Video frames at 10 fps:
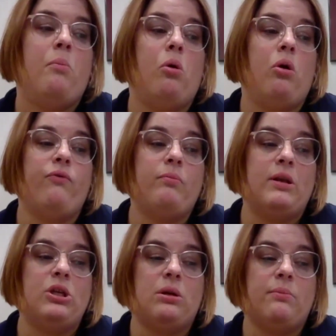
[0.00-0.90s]
More
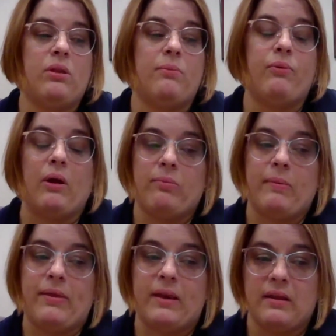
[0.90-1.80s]
information about the browse
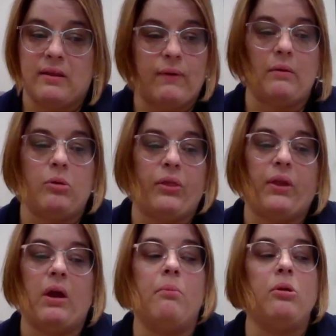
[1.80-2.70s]
method is available at
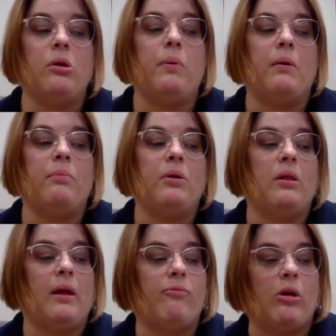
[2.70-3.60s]
the Cumberland Public
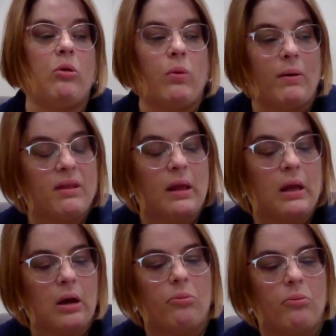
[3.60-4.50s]
Library
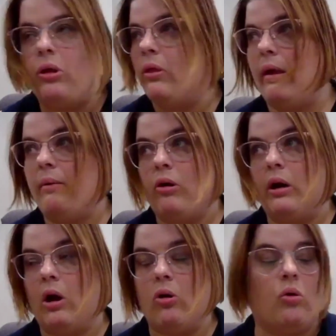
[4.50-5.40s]
website,
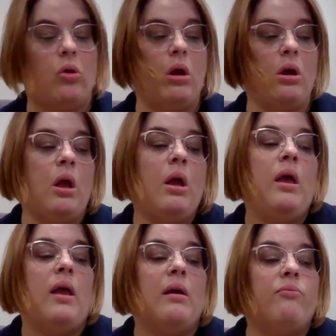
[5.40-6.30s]
cumberlandlibrary.org,
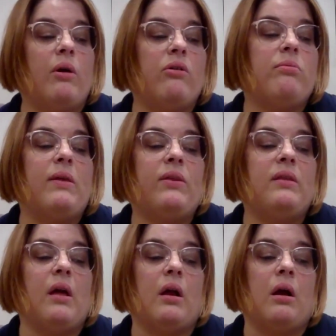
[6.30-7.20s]
and
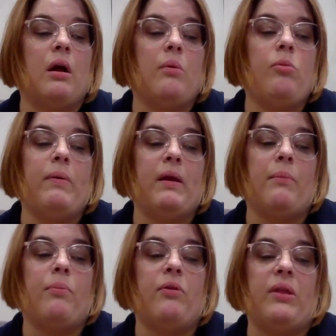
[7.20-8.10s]
browsemethod.com will be
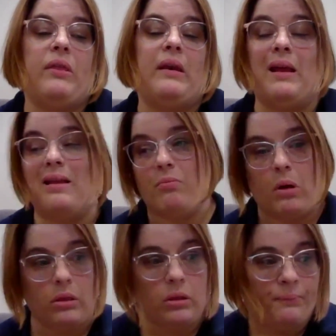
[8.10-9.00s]
up within the next
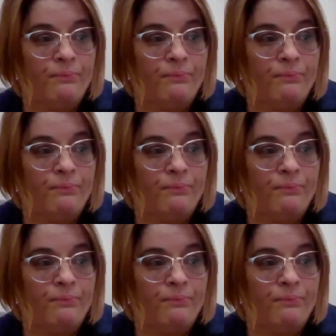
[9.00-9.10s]
month.